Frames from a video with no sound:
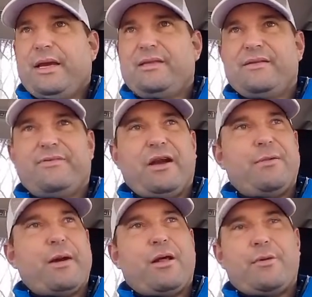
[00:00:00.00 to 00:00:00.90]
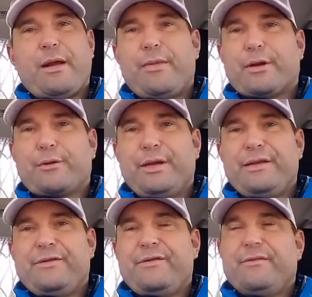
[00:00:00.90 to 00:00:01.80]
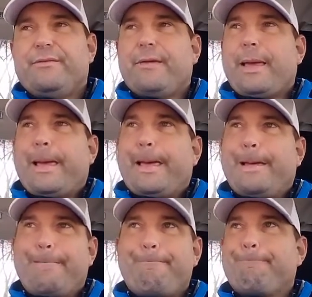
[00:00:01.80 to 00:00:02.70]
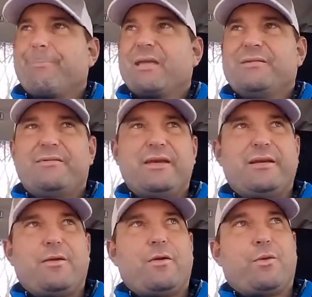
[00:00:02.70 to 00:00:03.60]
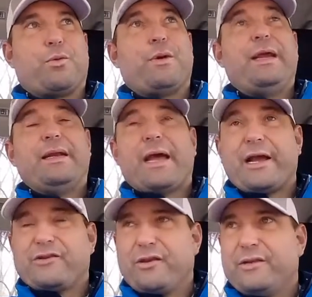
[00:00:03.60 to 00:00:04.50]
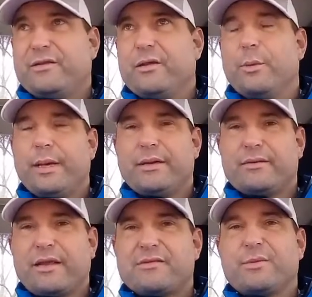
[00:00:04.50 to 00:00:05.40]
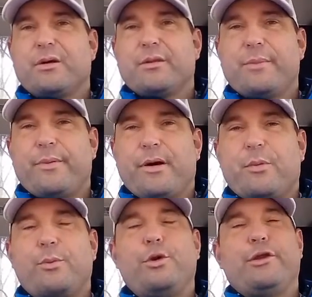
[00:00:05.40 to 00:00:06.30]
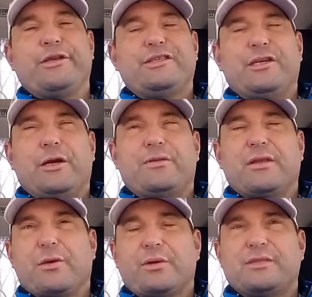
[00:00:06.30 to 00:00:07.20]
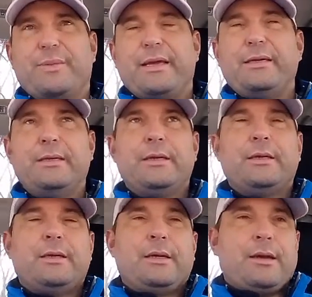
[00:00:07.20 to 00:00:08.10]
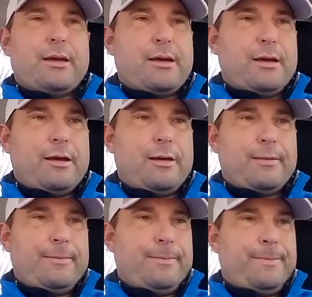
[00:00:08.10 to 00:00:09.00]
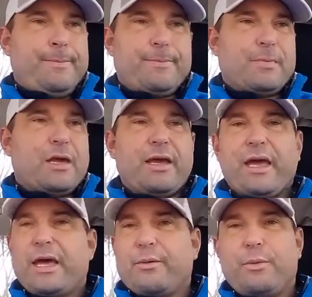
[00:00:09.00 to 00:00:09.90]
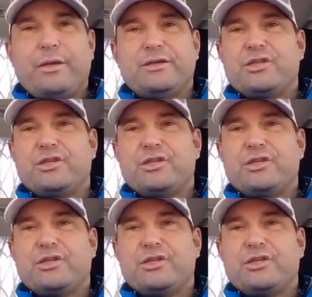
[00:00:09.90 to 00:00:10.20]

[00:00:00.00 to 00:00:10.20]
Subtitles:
It did very well around the greens. Did great actually into the wind. That's where the ball really stood out, the lower spin. I had a one